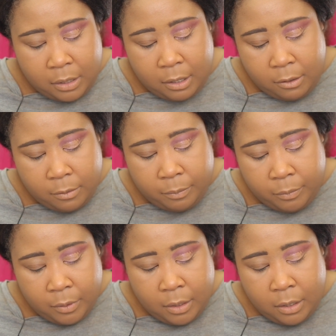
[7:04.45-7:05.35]
So
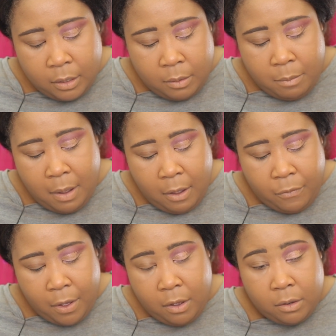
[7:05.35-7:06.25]
my
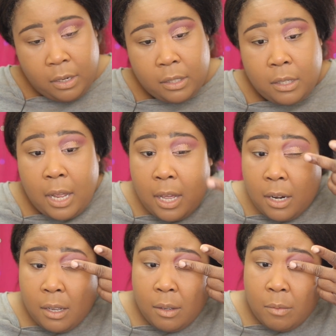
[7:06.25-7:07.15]
fault. It's not
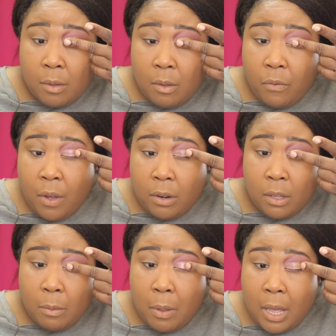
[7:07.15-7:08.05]
the fault
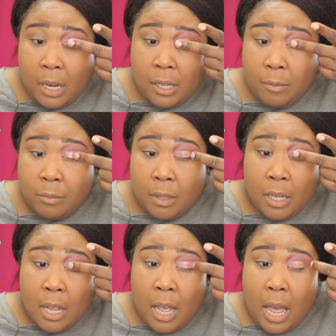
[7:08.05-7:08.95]
of the palette.
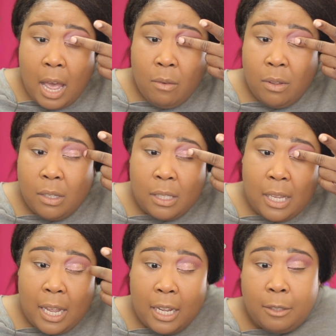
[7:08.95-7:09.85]
I will
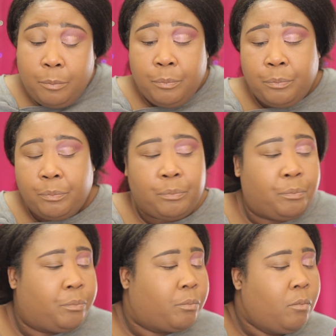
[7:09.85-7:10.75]
say,
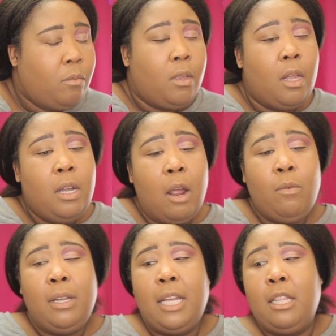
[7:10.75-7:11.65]
not
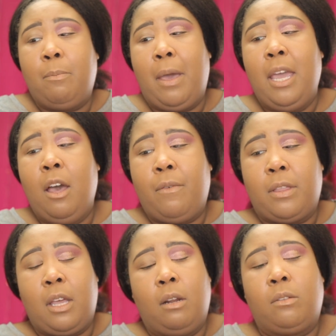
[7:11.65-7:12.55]
really getting the payoff I
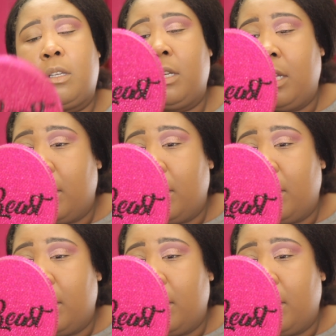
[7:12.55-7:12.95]
thought I was gonna get.